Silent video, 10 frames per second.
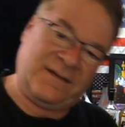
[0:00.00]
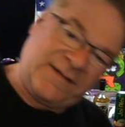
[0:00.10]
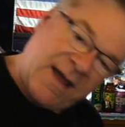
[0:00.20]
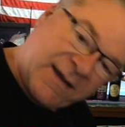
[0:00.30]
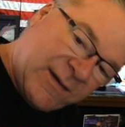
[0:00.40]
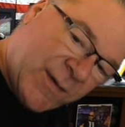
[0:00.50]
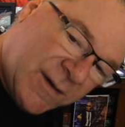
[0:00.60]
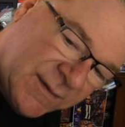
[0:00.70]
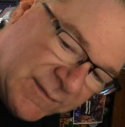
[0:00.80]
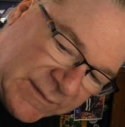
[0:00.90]
talking
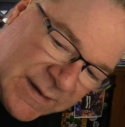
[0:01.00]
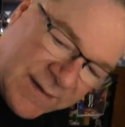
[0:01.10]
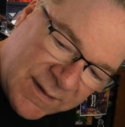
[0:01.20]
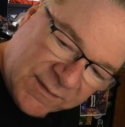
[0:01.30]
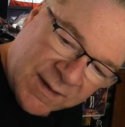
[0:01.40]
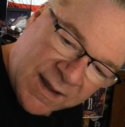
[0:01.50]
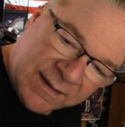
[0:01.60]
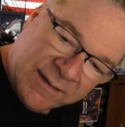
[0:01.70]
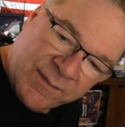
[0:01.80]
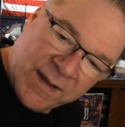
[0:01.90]
about
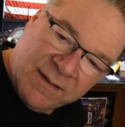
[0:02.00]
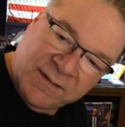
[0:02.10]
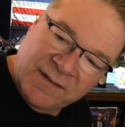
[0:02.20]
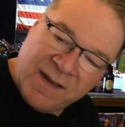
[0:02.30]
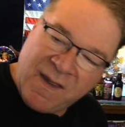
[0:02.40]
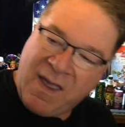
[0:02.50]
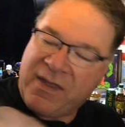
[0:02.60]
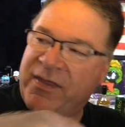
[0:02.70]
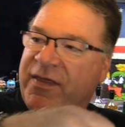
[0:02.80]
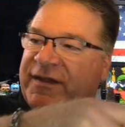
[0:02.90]
talking about
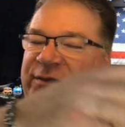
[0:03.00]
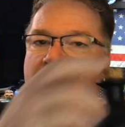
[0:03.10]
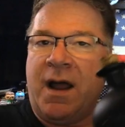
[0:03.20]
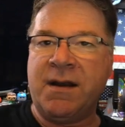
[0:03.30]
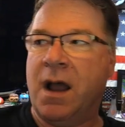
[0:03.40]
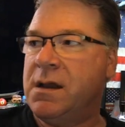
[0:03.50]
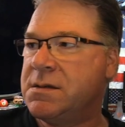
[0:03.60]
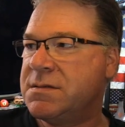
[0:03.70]
this one